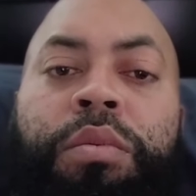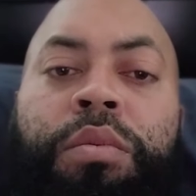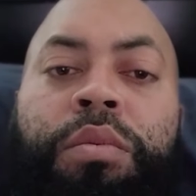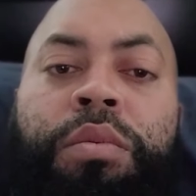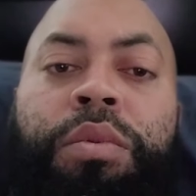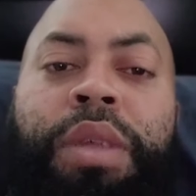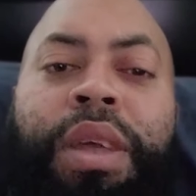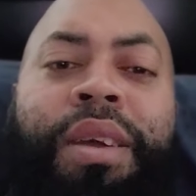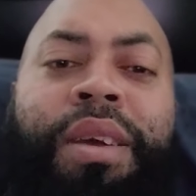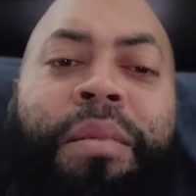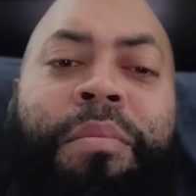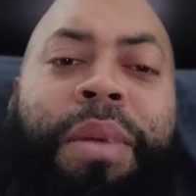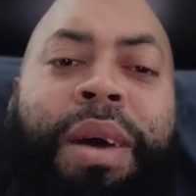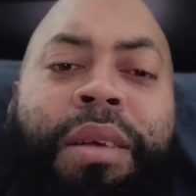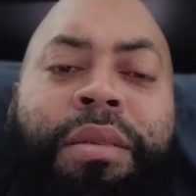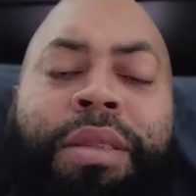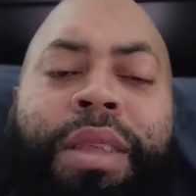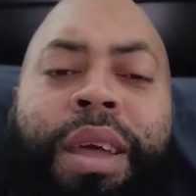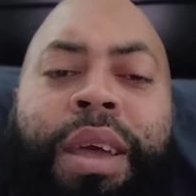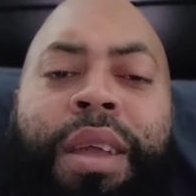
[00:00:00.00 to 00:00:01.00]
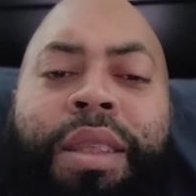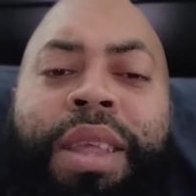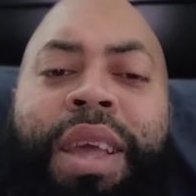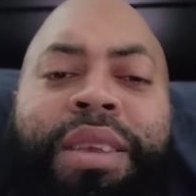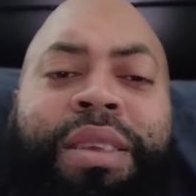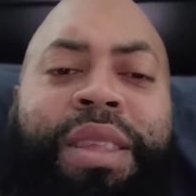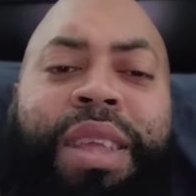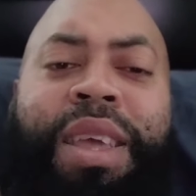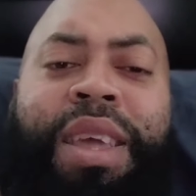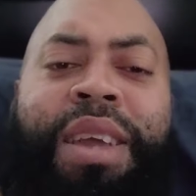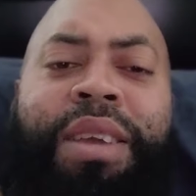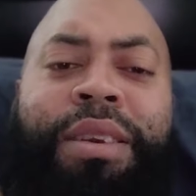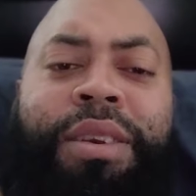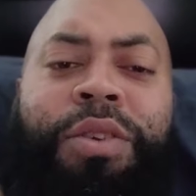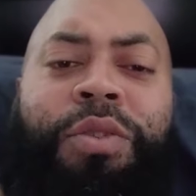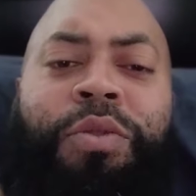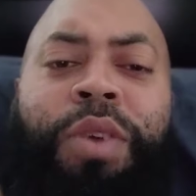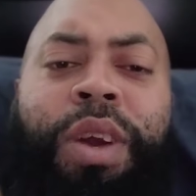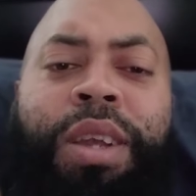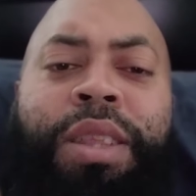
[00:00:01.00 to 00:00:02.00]
Think about that. That's the
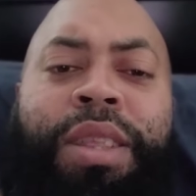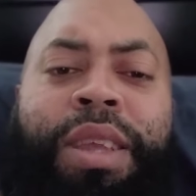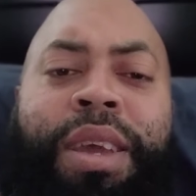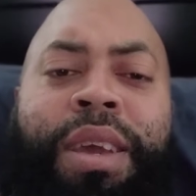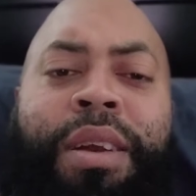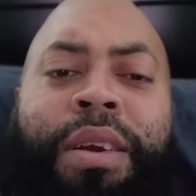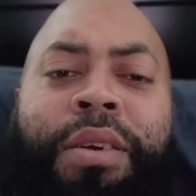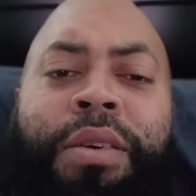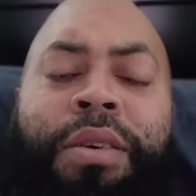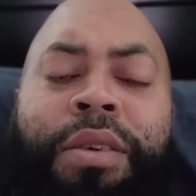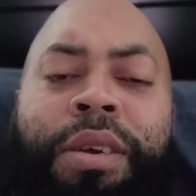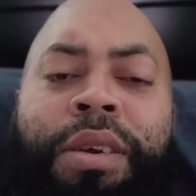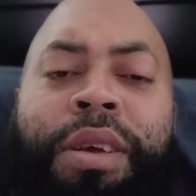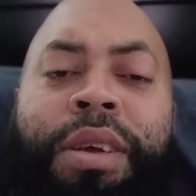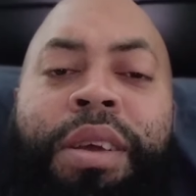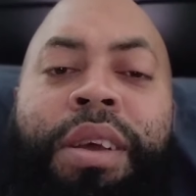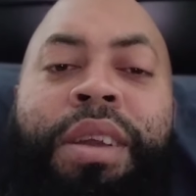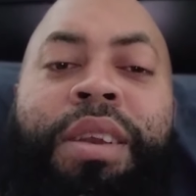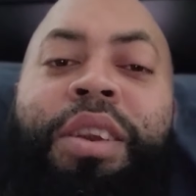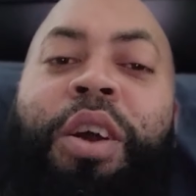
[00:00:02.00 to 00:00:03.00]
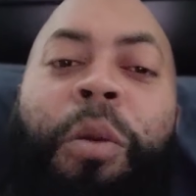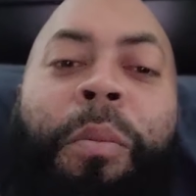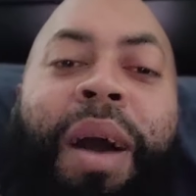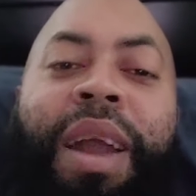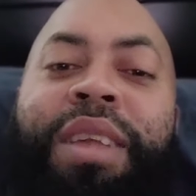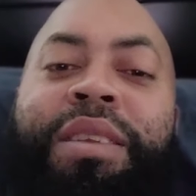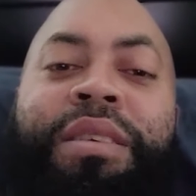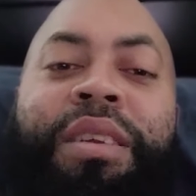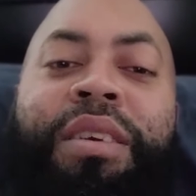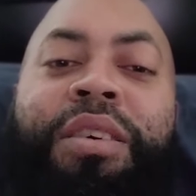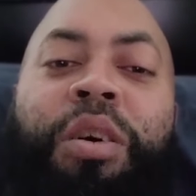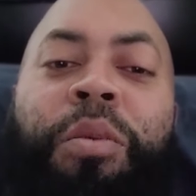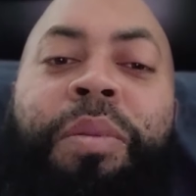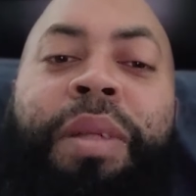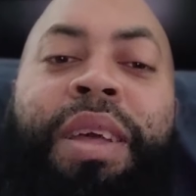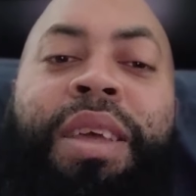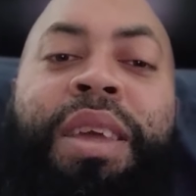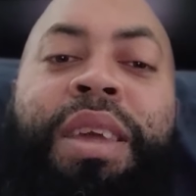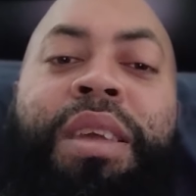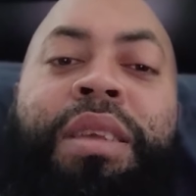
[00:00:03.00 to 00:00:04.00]
issue right there. Nobody's gonna go
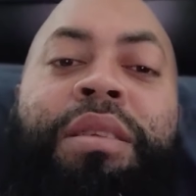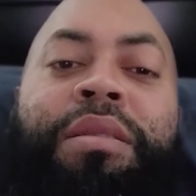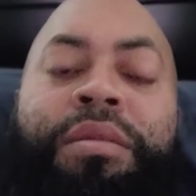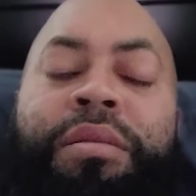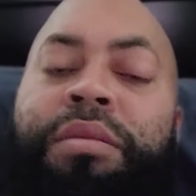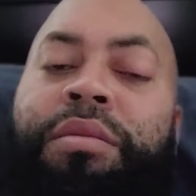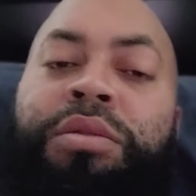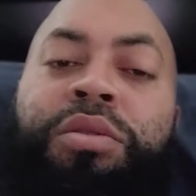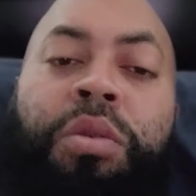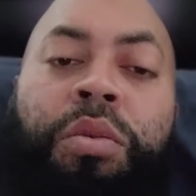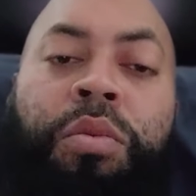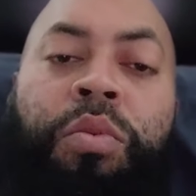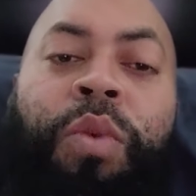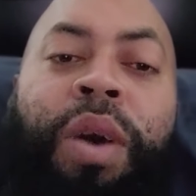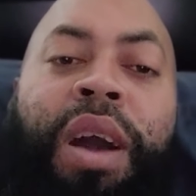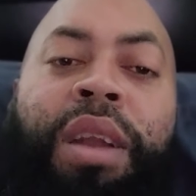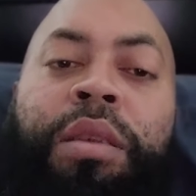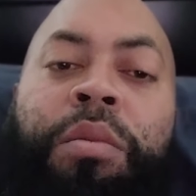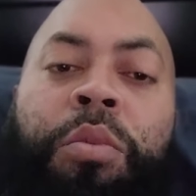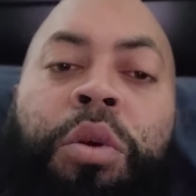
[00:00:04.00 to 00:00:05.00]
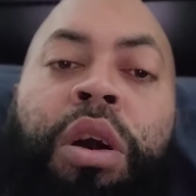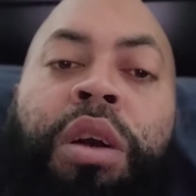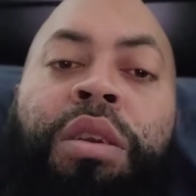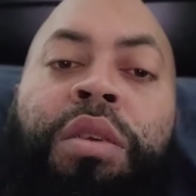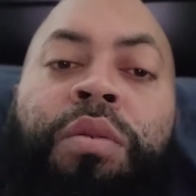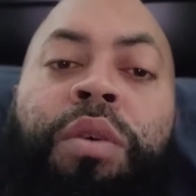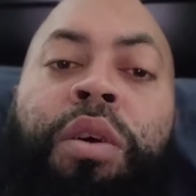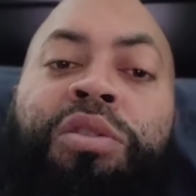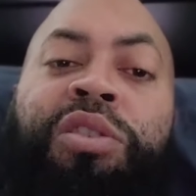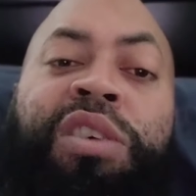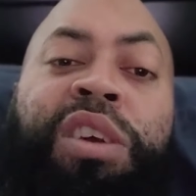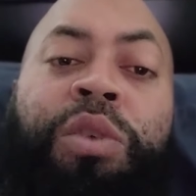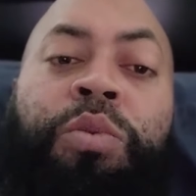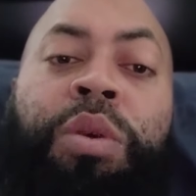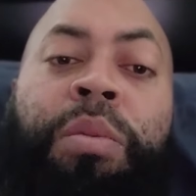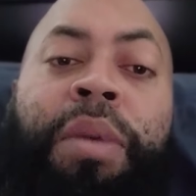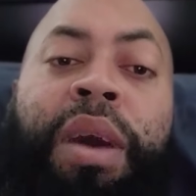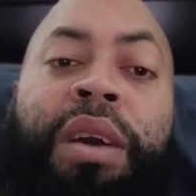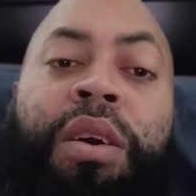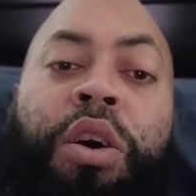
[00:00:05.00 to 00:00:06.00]
play. He don't why DeMar DeRozan could have
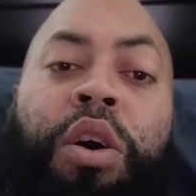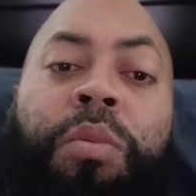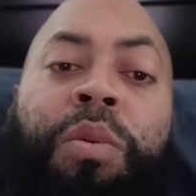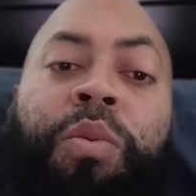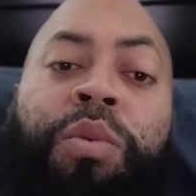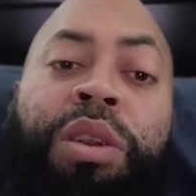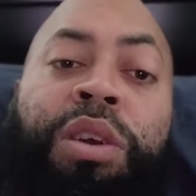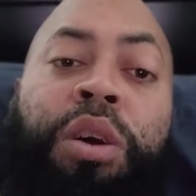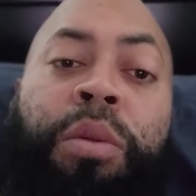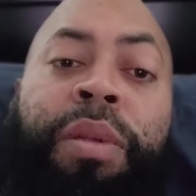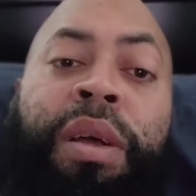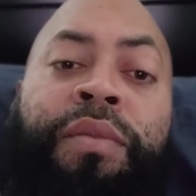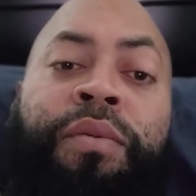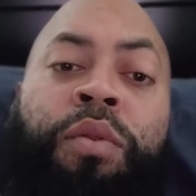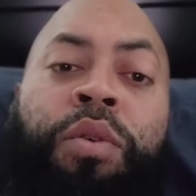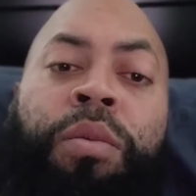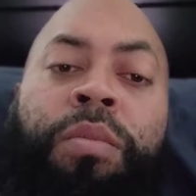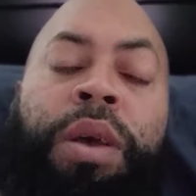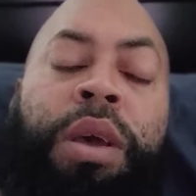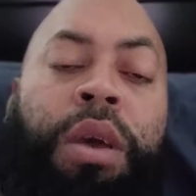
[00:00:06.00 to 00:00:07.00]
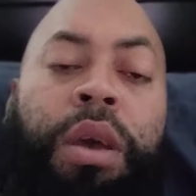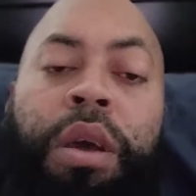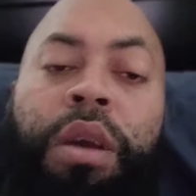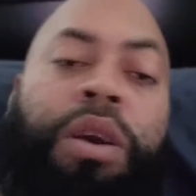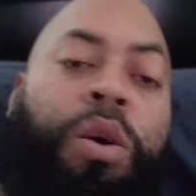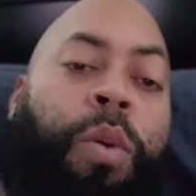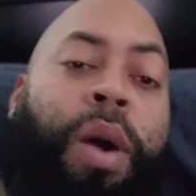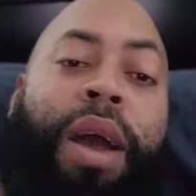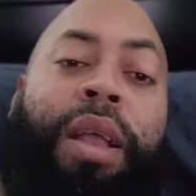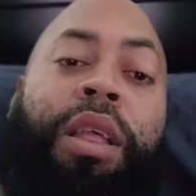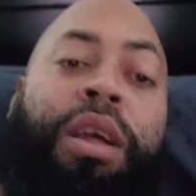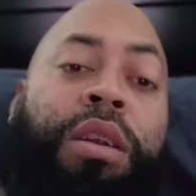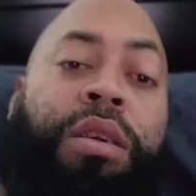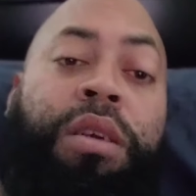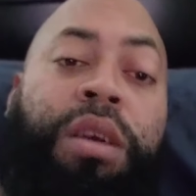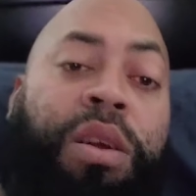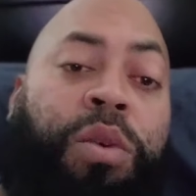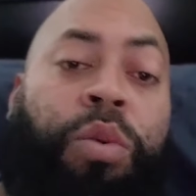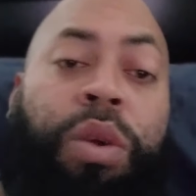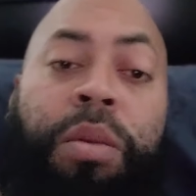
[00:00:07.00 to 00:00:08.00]
went back home and went to go play for him. Kawhi Leonard
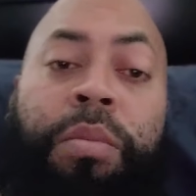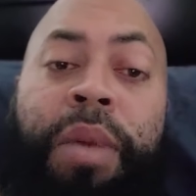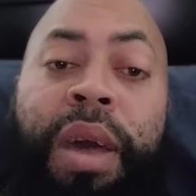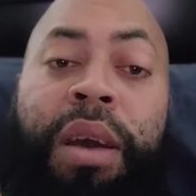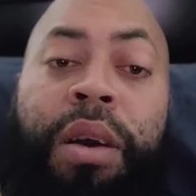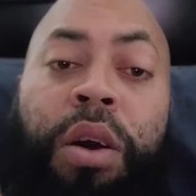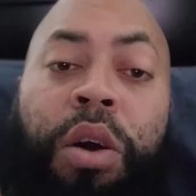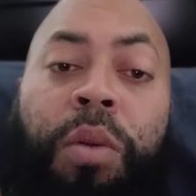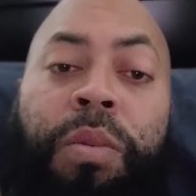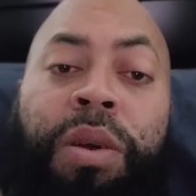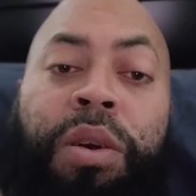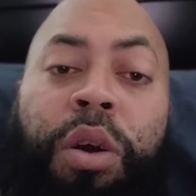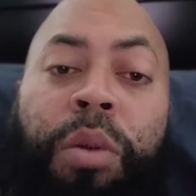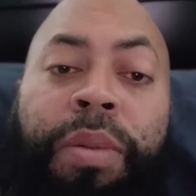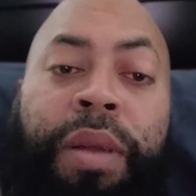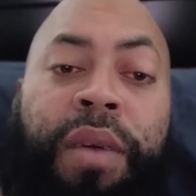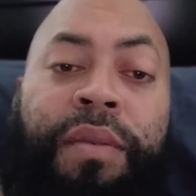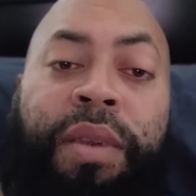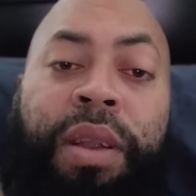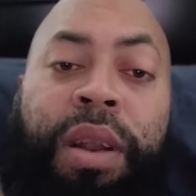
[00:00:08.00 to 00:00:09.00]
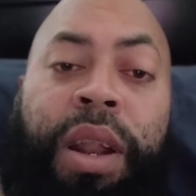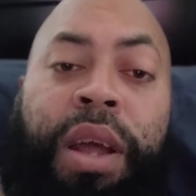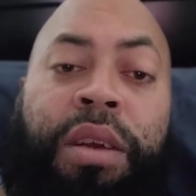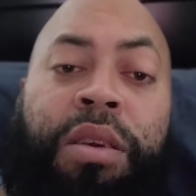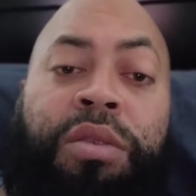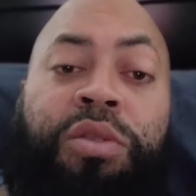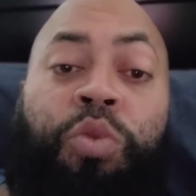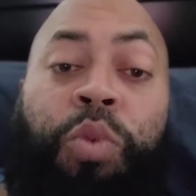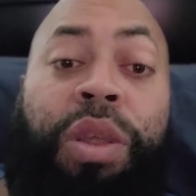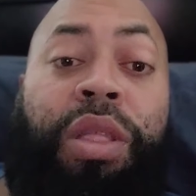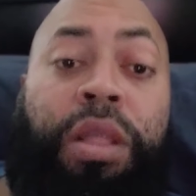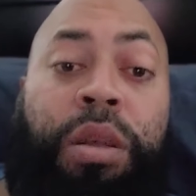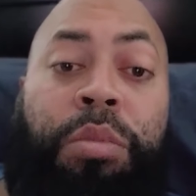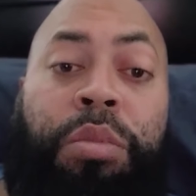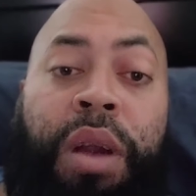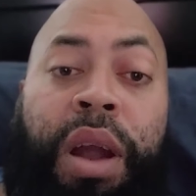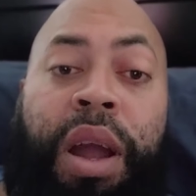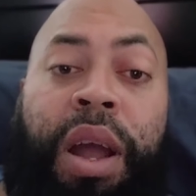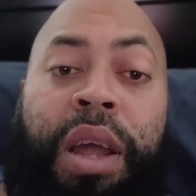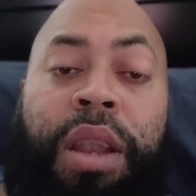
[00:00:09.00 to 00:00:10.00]
could have went back home to go play for the Lakers with
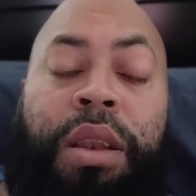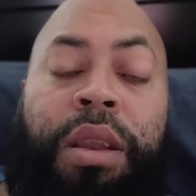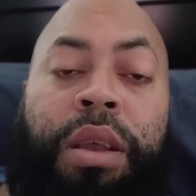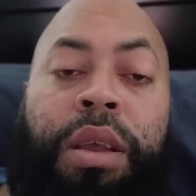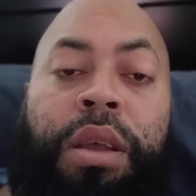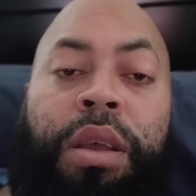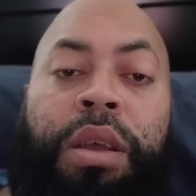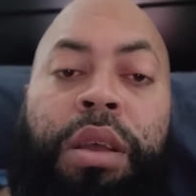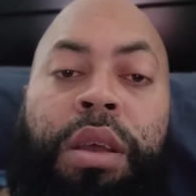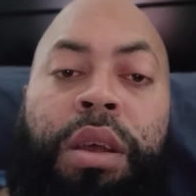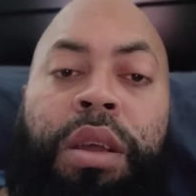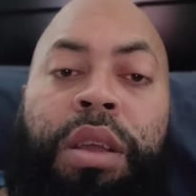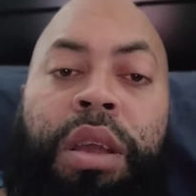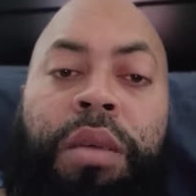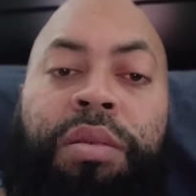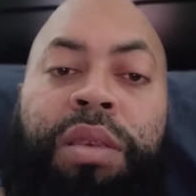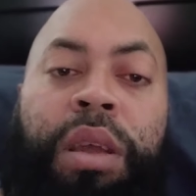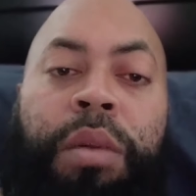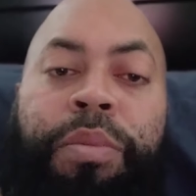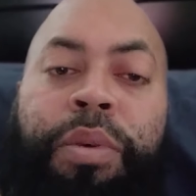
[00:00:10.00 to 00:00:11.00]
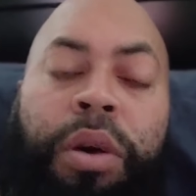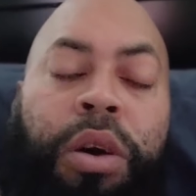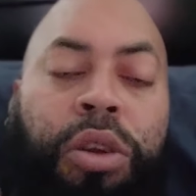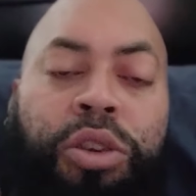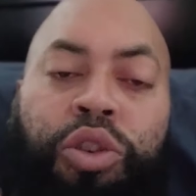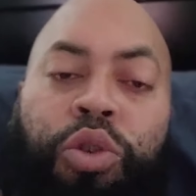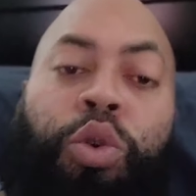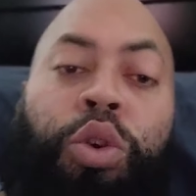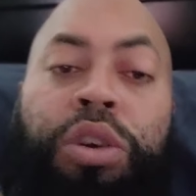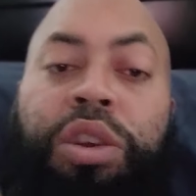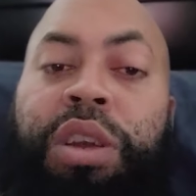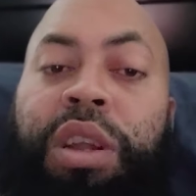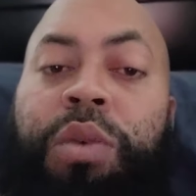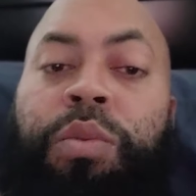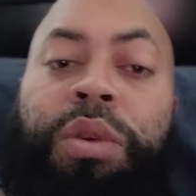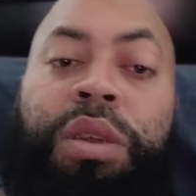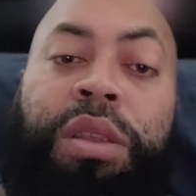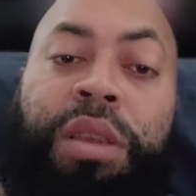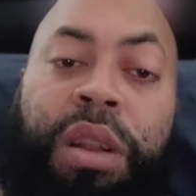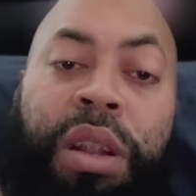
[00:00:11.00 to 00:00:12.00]
LeBron. You know what I'm saying? Paul George could have
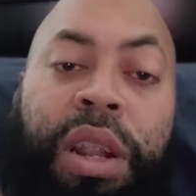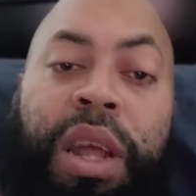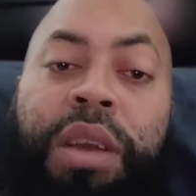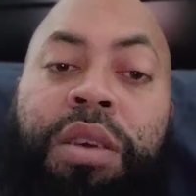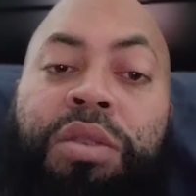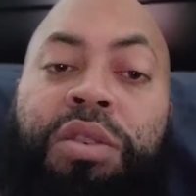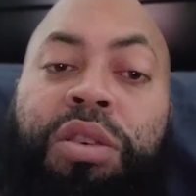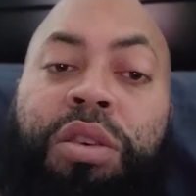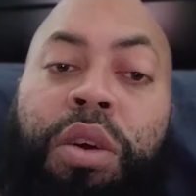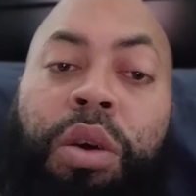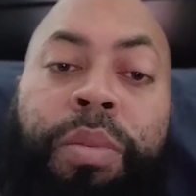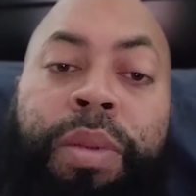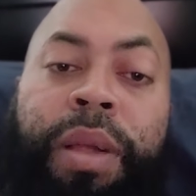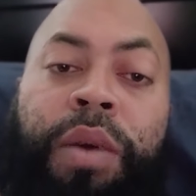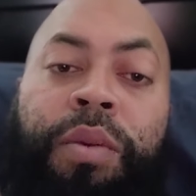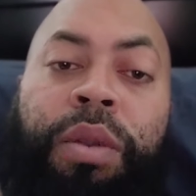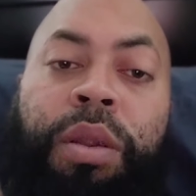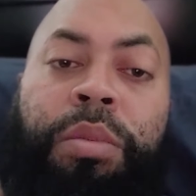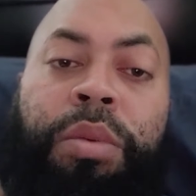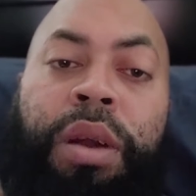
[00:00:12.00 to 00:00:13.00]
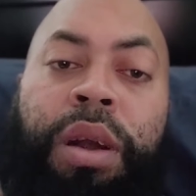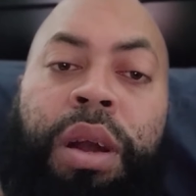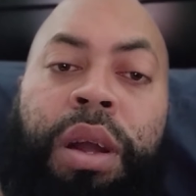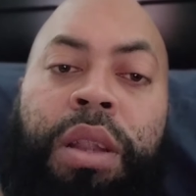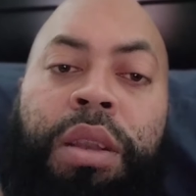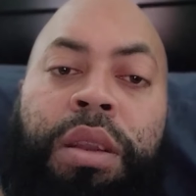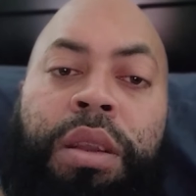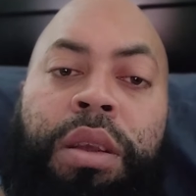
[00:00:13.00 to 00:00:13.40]
went to the Lakers to go play with LeBron.